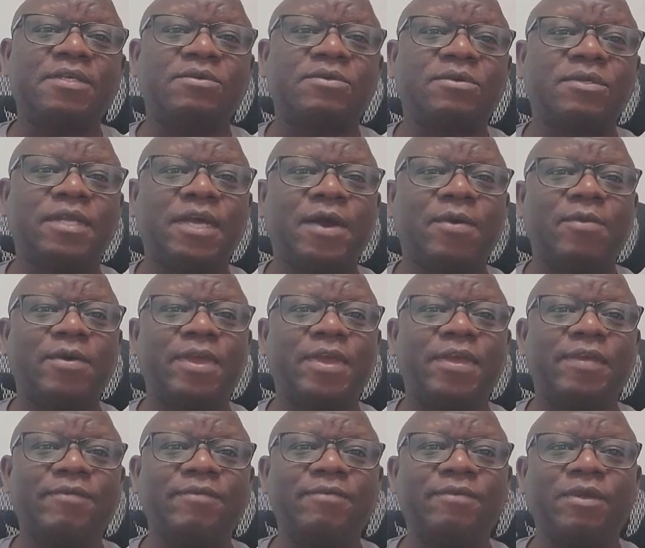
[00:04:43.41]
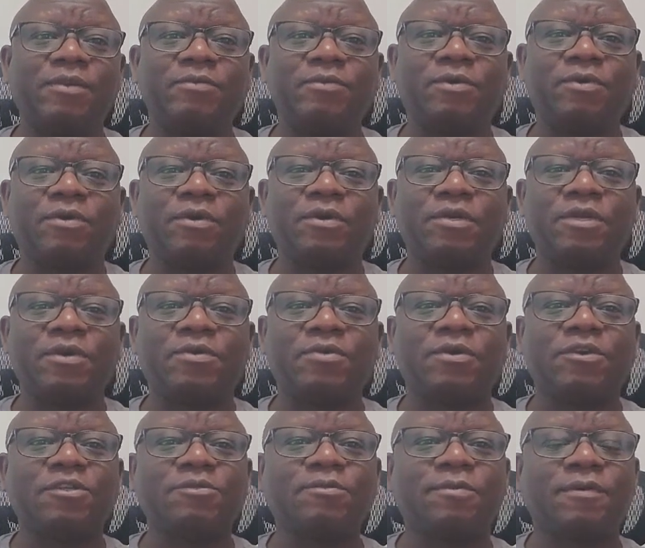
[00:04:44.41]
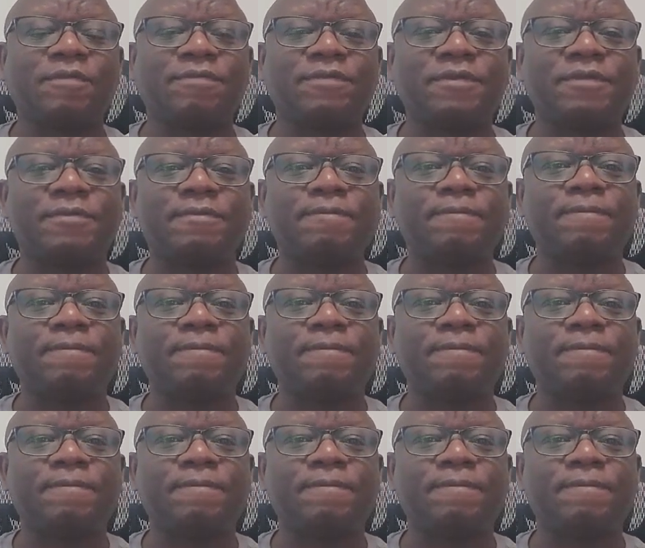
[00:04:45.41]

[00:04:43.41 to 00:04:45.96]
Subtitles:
So that will give you what we call the gross profit.